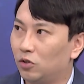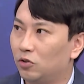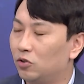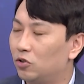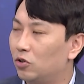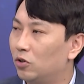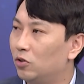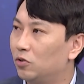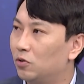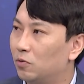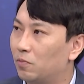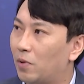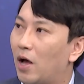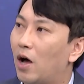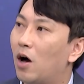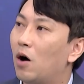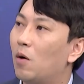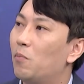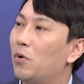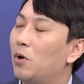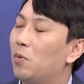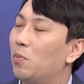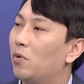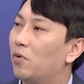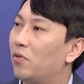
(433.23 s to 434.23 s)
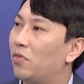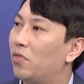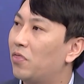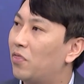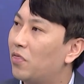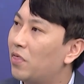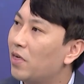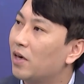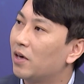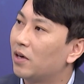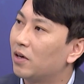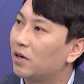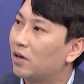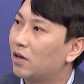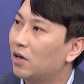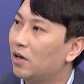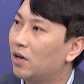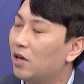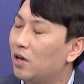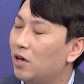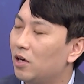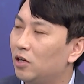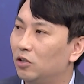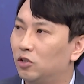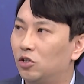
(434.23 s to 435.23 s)
in terms of how people think,
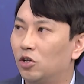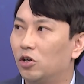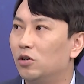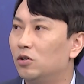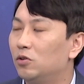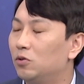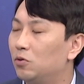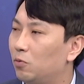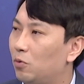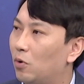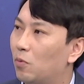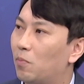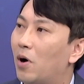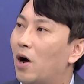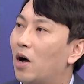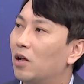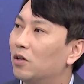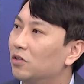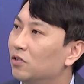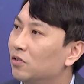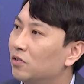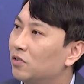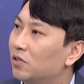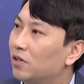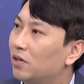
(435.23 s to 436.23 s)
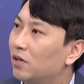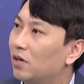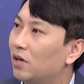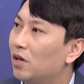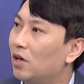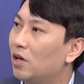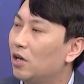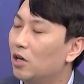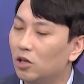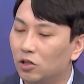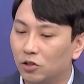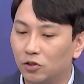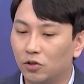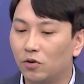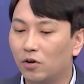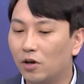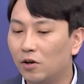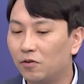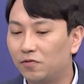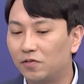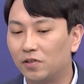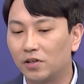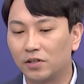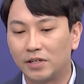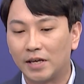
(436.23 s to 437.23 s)
in terms of your policy. So
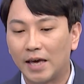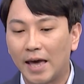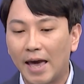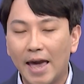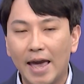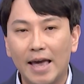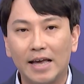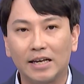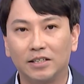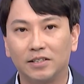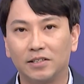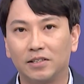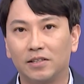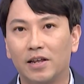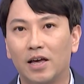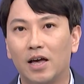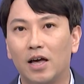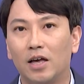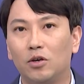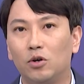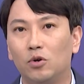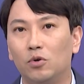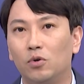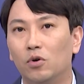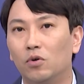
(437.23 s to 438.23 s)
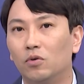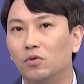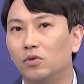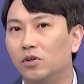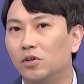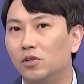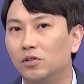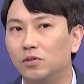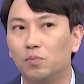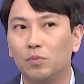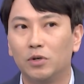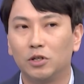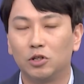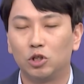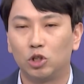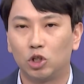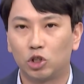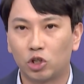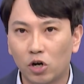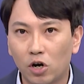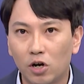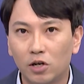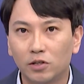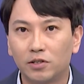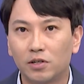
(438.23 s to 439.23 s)
if the case that, there's
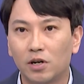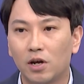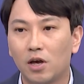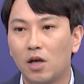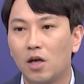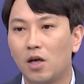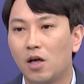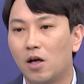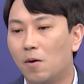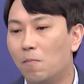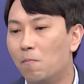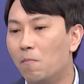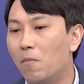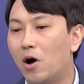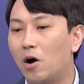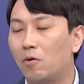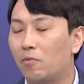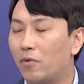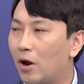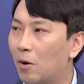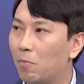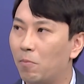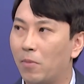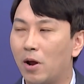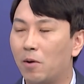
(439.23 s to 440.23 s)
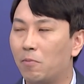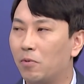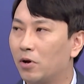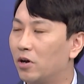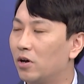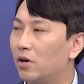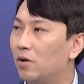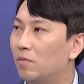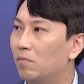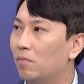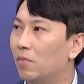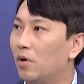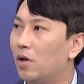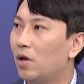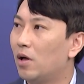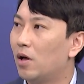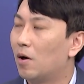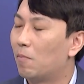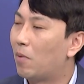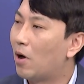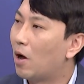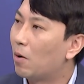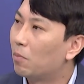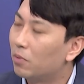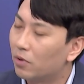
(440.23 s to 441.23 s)
mistrust among American
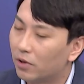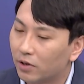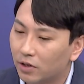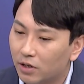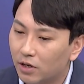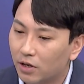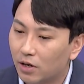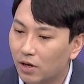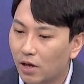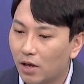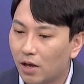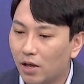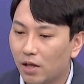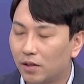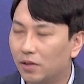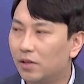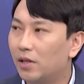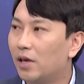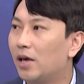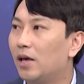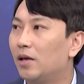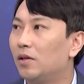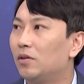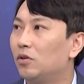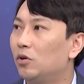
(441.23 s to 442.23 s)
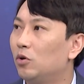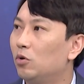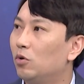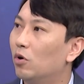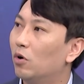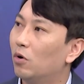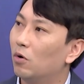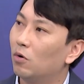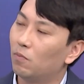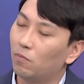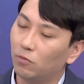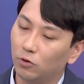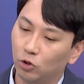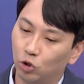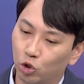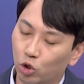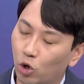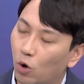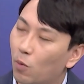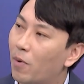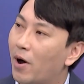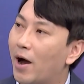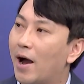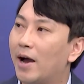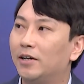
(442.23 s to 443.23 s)
public, then
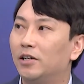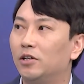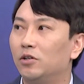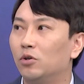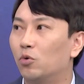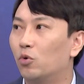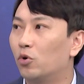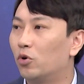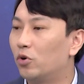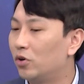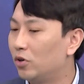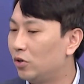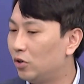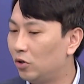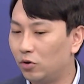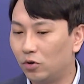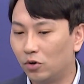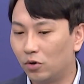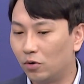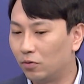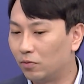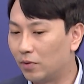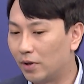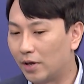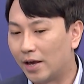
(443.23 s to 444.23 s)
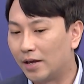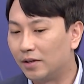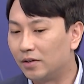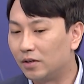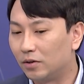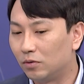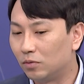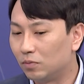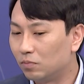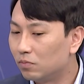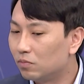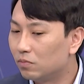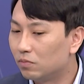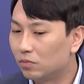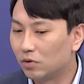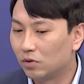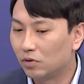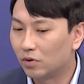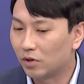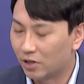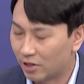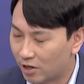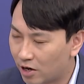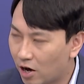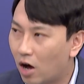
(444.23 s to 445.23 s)
Joe Biden or any
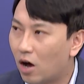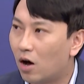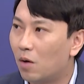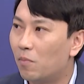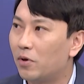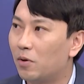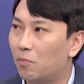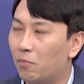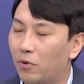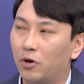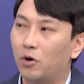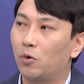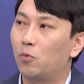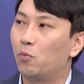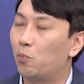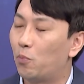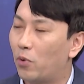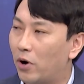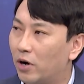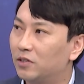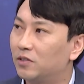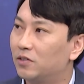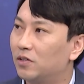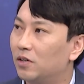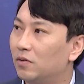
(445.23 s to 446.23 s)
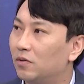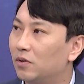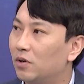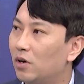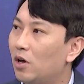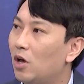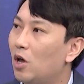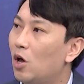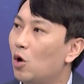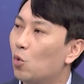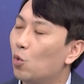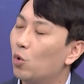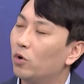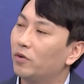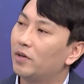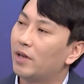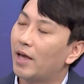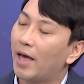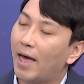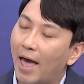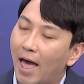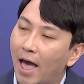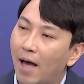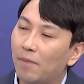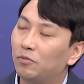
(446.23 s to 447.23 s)
incoming American president would
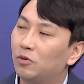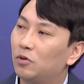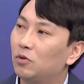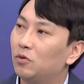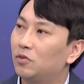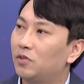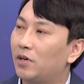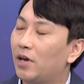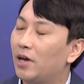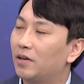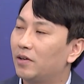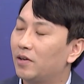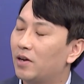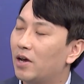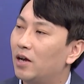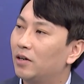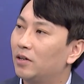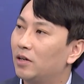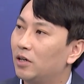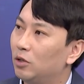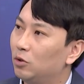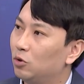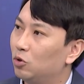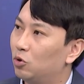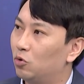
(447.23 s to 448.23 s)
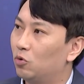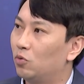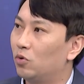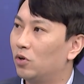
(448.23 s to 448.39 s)
have to take that into